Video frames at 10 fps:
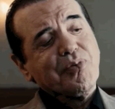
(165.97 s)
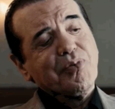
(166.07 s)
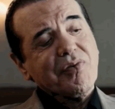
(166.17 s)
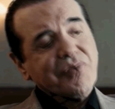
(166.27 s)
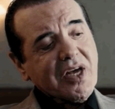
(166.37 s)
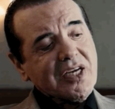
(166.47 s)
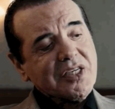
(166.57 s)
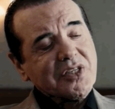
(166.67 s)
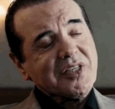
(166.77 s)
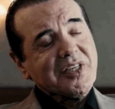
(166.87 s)
companies
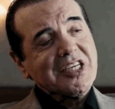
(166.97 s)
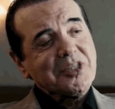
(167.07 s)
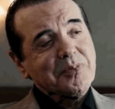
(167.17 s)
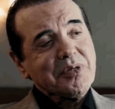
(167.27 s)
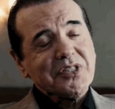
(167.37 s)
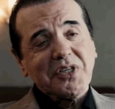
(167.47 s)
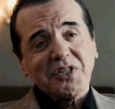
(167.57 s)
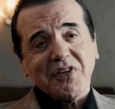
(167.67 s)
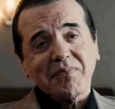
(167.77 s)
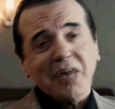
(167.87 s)
or about what someone
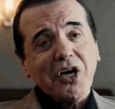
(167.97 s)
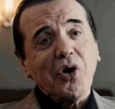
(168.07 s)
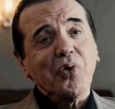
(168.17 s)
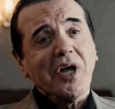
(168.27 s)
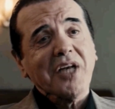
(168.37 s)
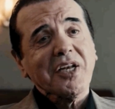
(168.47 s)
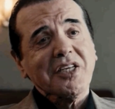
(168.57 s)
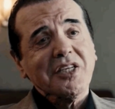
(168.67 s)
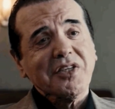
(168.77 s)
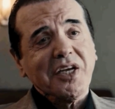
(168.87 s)
else is doing.
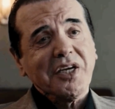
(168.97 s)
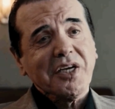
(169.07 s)
For